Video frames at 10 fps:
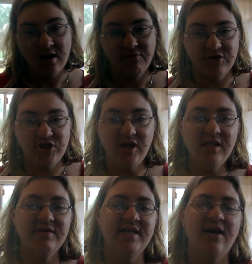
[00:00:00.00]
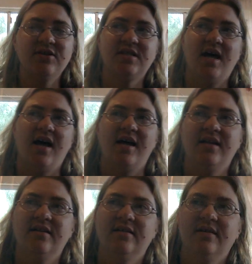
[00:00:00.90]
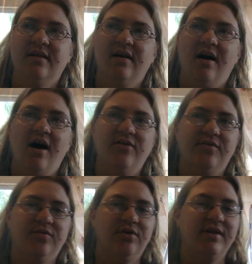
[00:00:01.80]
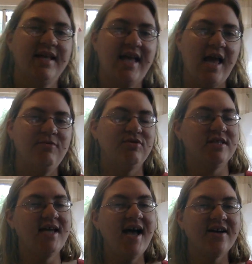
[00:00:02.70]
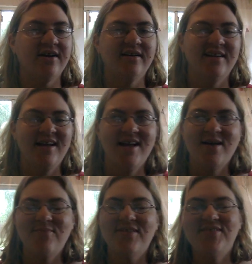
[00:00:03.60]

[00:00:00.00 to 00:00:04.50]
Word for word: when Charlotte was outside on the floor, they came to attack her, but